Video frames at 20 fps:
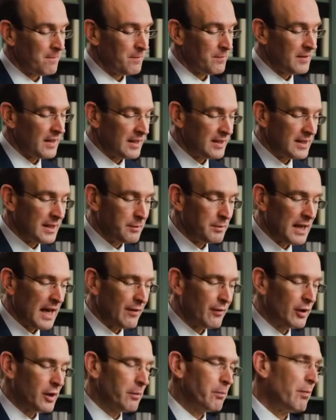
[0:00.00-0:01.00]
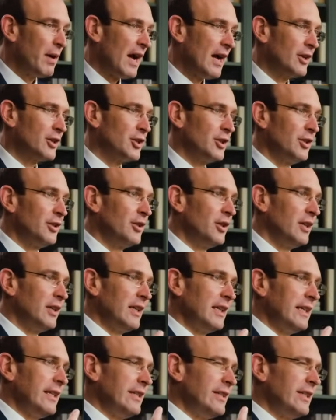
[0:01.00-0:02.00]
They seemed to have a compassion that
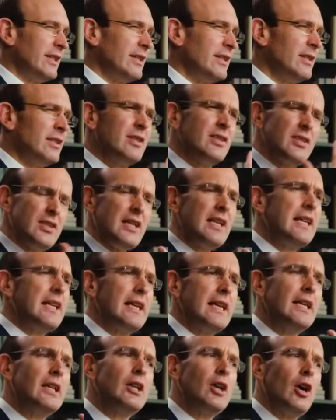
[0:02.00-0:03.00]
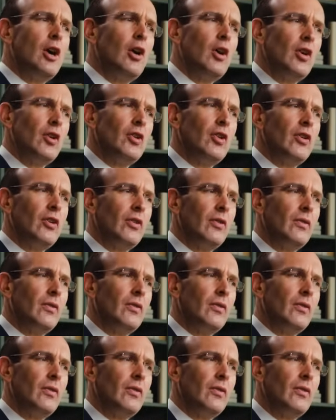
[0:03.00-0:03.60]
he didn't see in God.